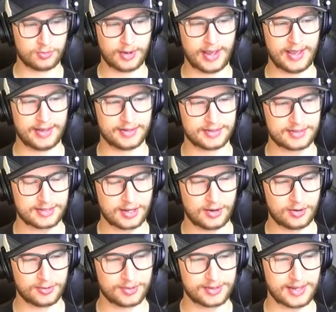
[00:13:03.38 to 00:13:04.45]
away.
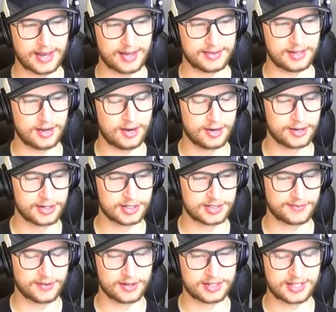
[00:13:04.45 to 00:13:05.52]
So yeah, the
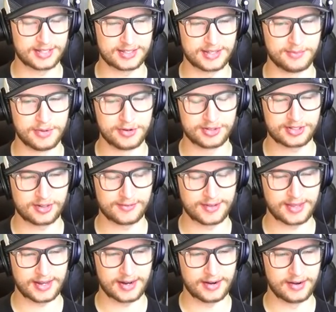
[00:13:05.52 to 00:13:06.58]
Otters versus the Moose over
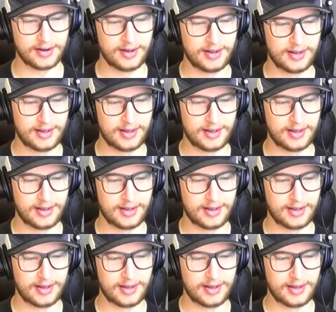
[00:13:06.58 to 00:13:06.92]
there.